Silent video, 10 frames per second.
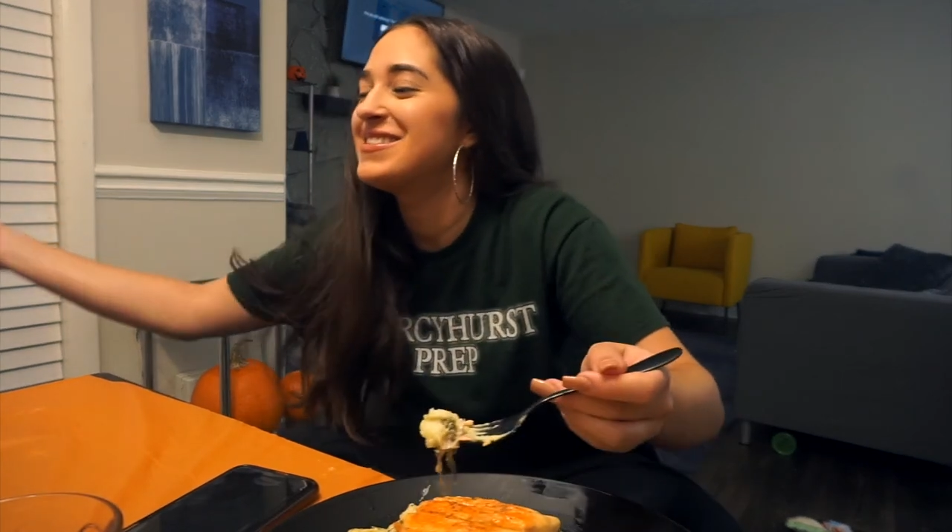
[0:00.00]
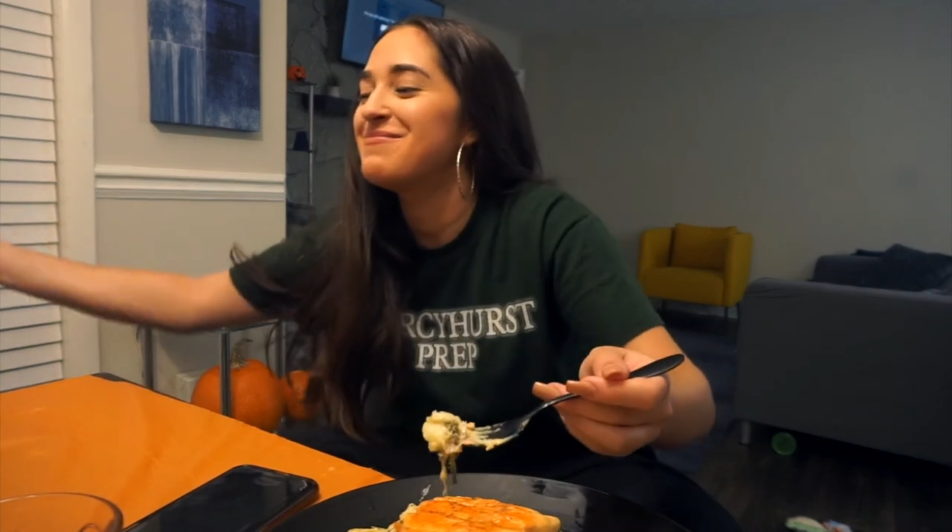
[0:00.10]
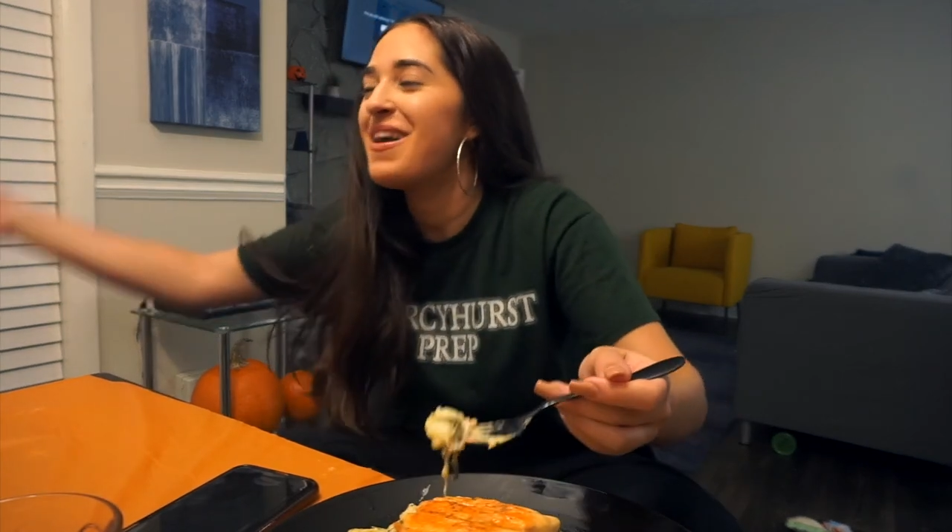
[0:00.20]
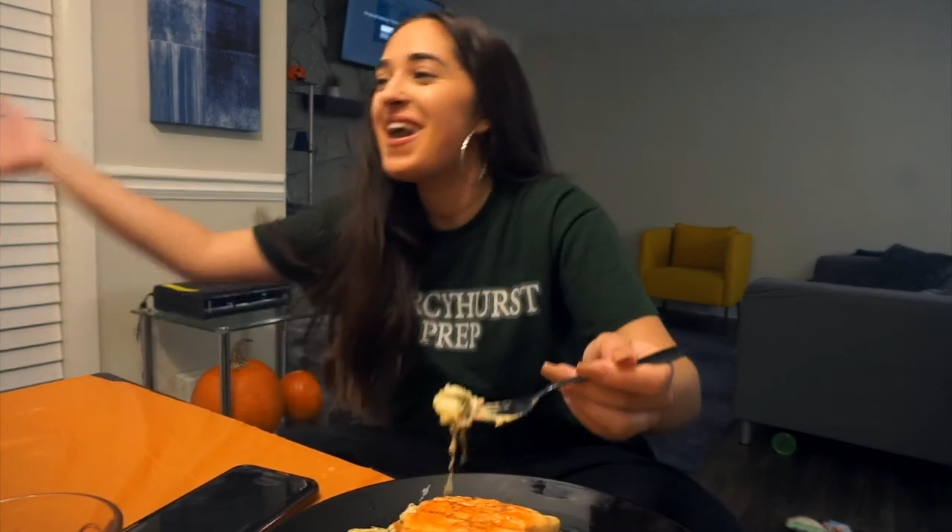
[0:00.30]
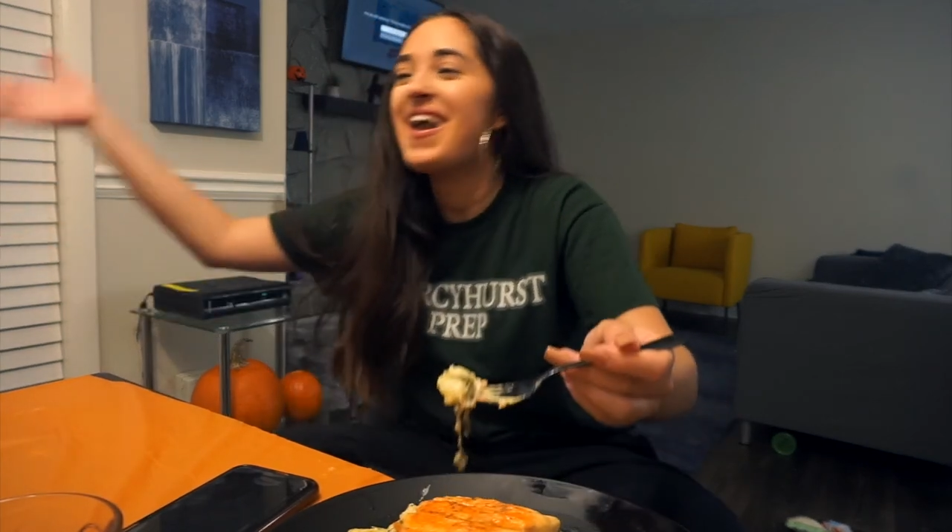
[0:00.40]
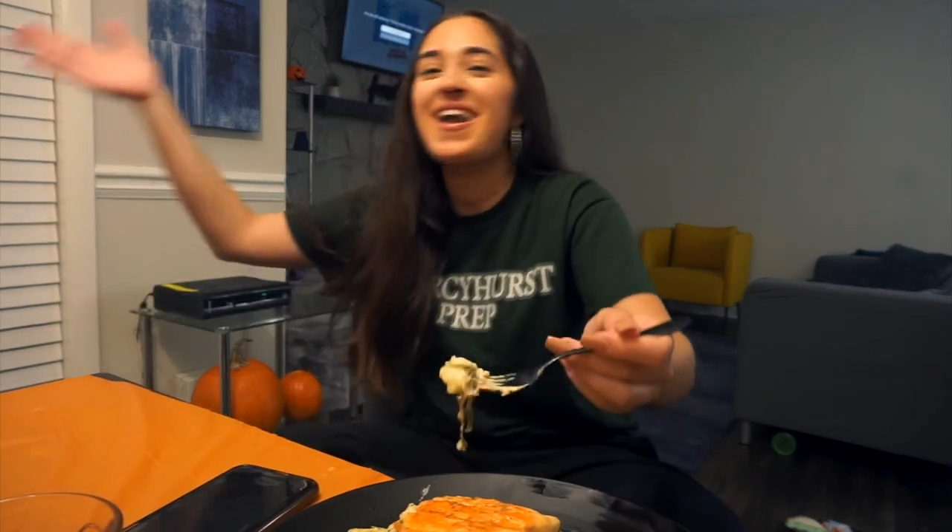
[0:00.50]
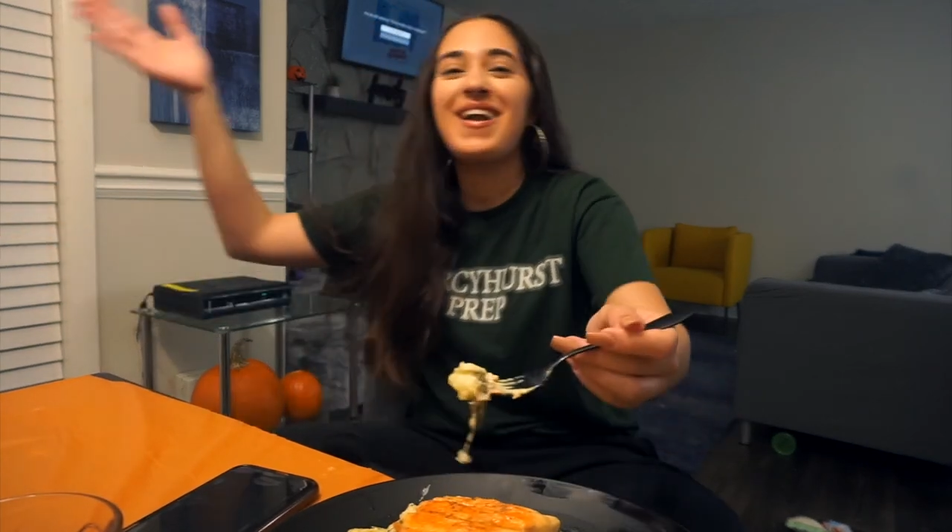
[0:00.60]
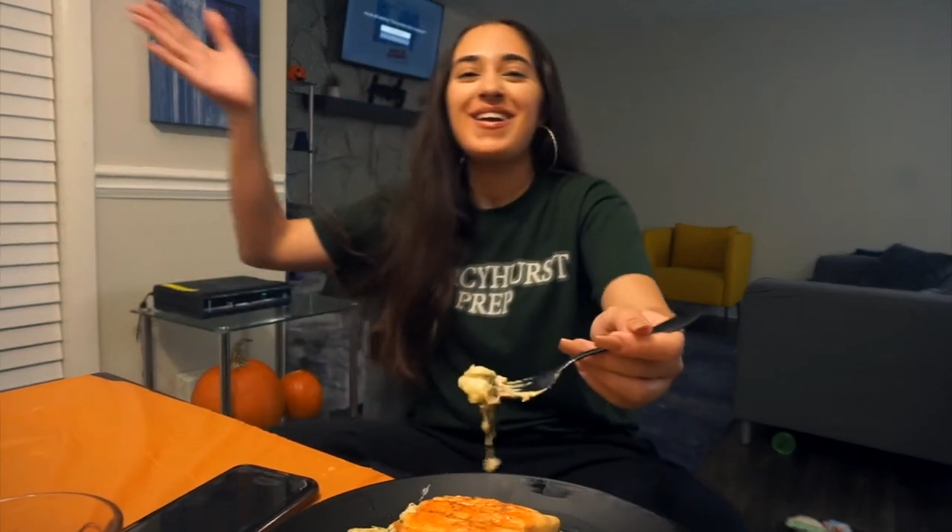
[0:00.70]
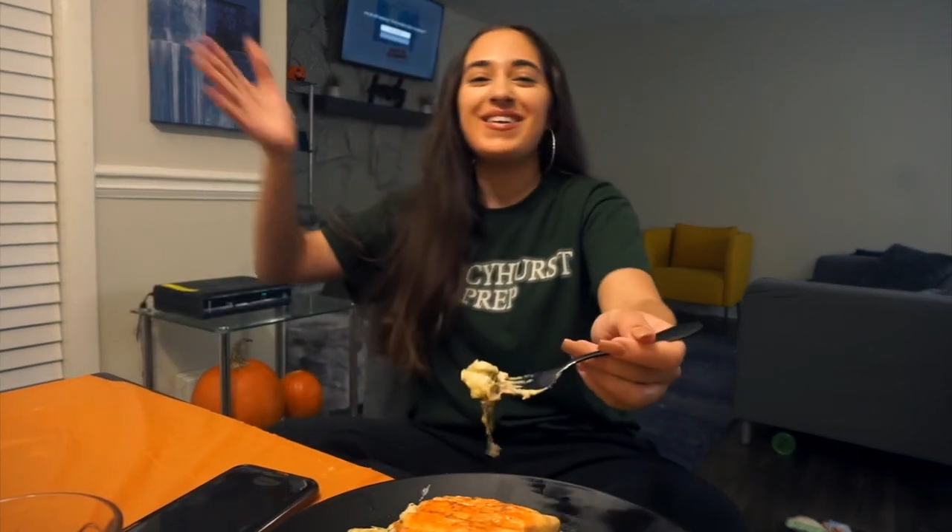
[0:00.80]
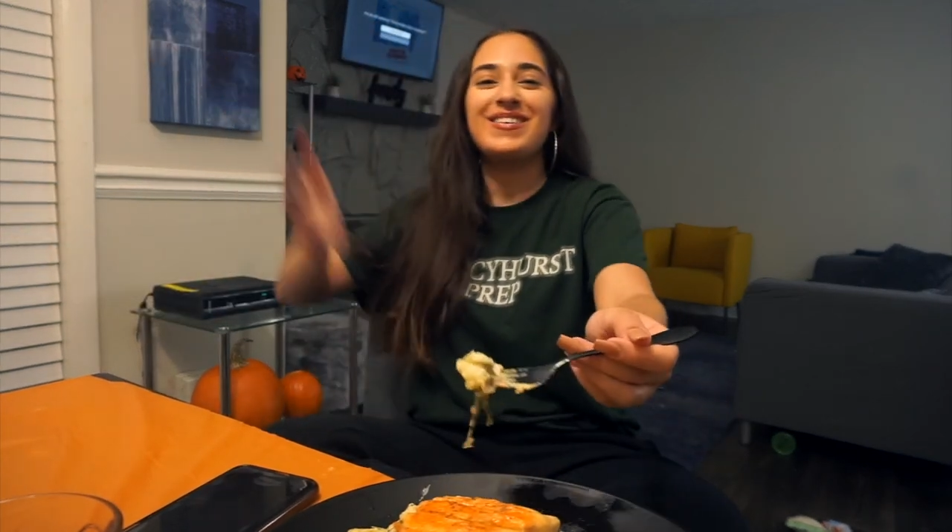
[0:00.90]

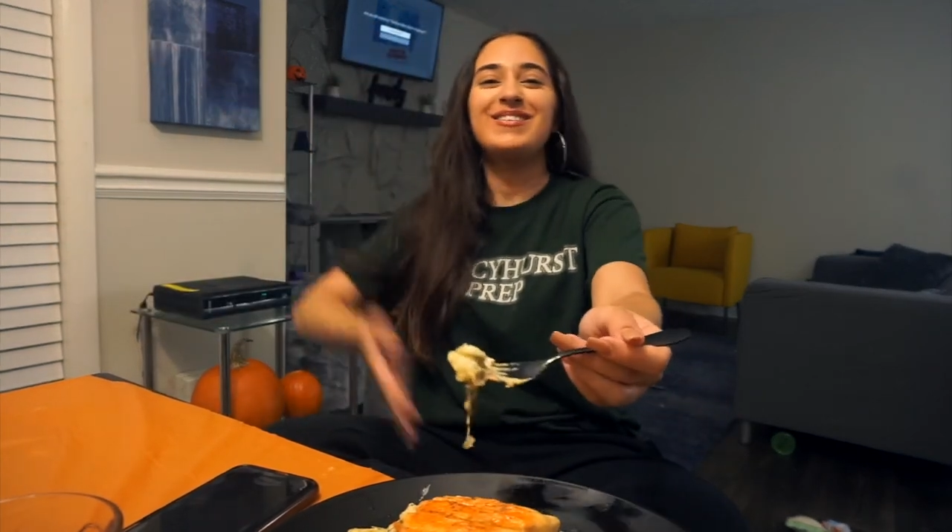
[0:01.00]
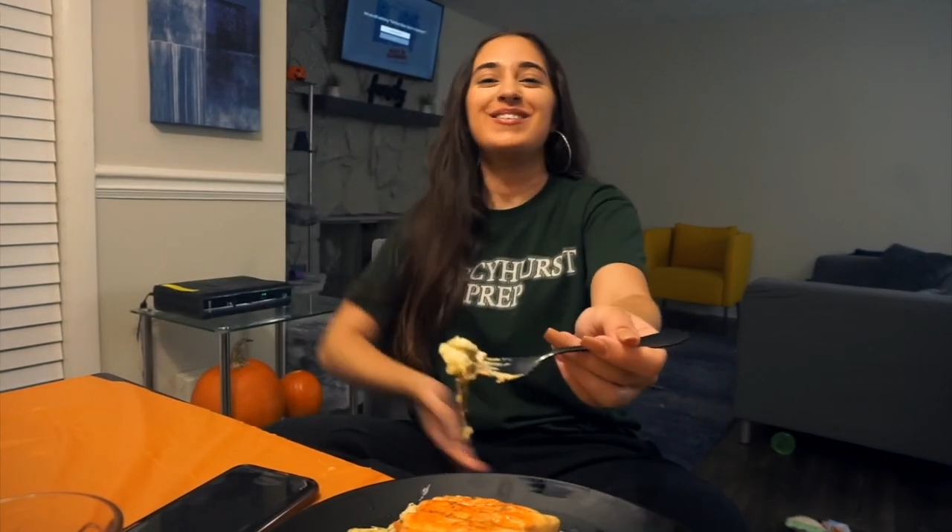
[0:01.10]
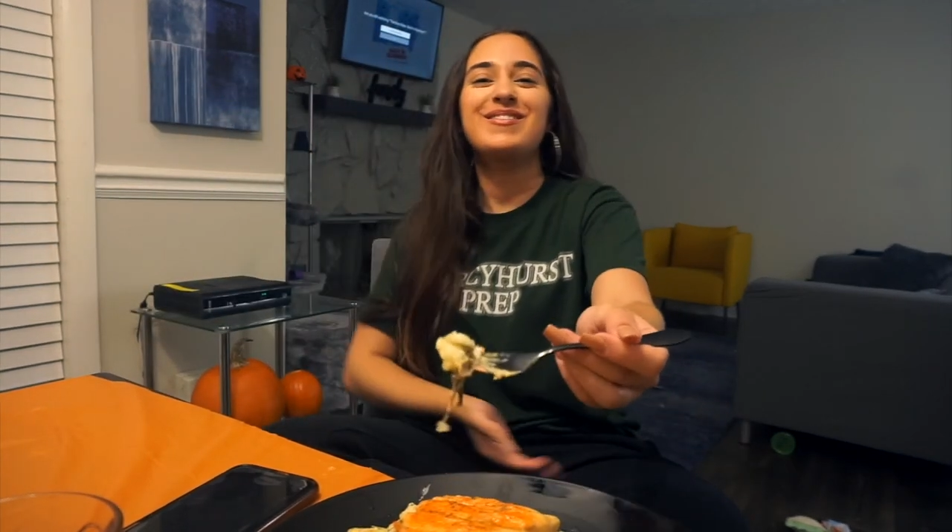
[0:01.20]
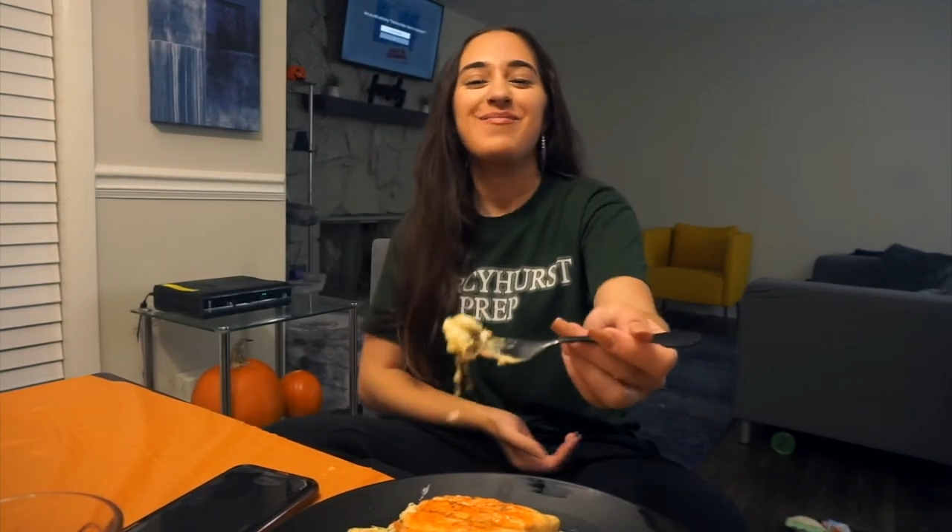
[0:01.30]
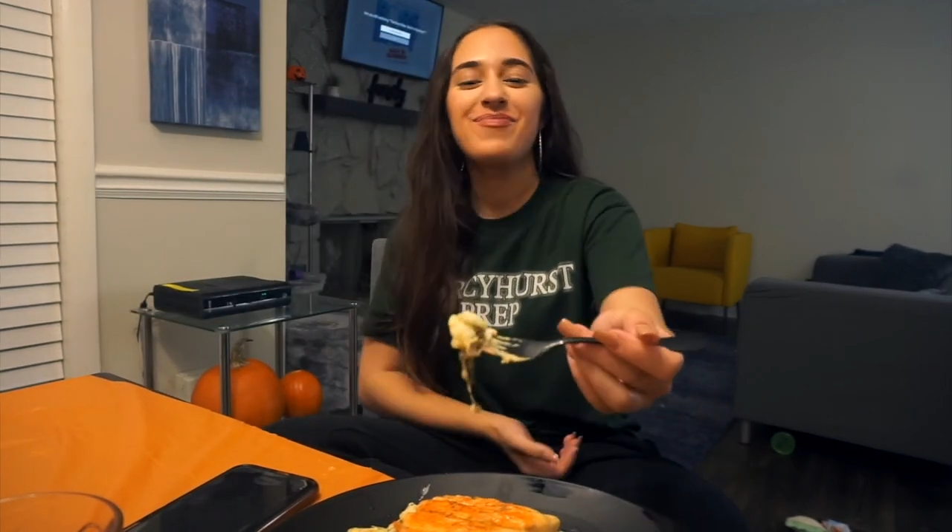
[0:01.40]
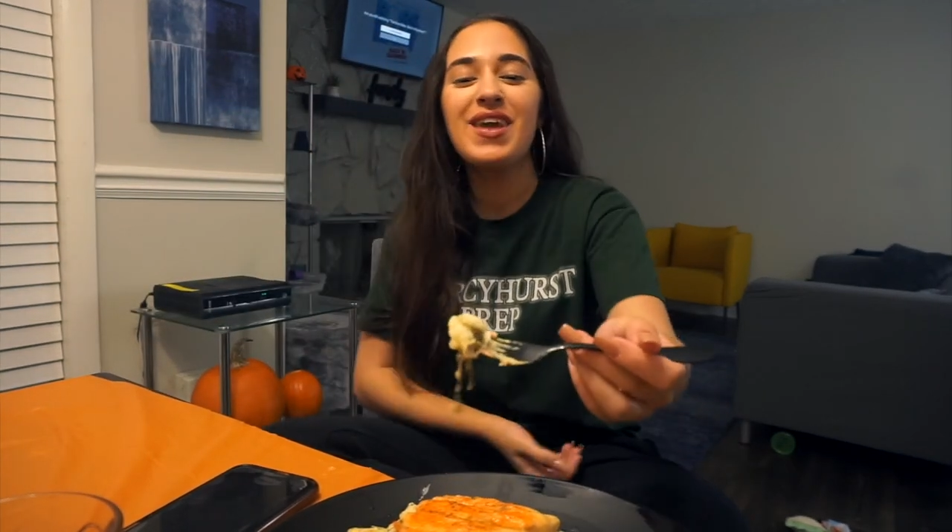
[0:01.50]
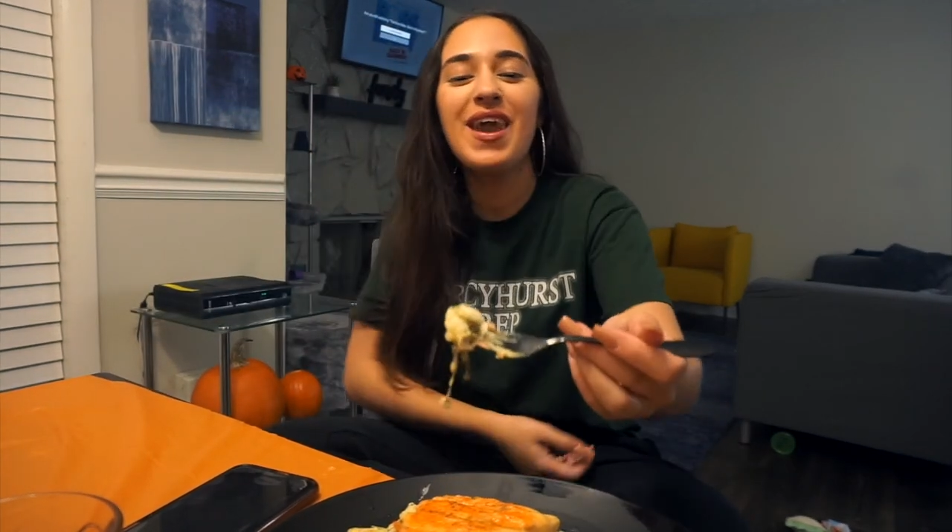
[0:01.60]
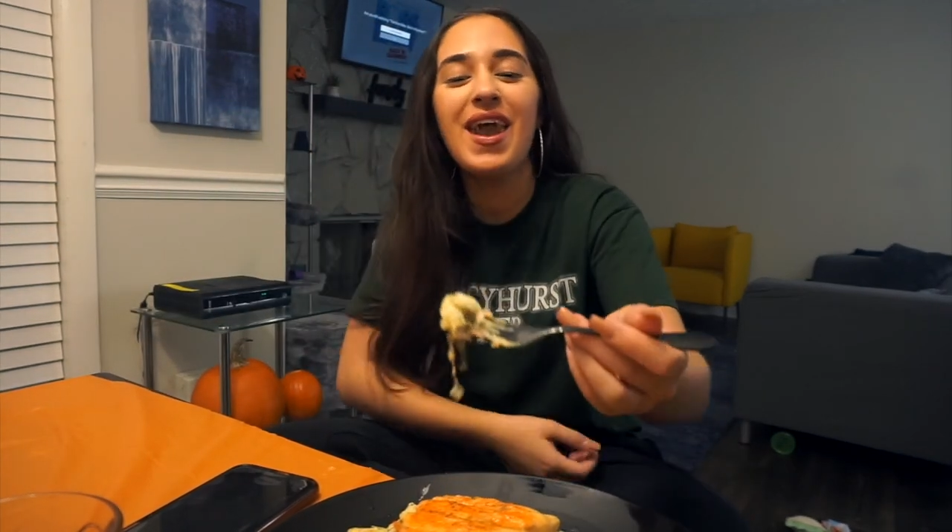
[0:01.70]
smack. Yeah,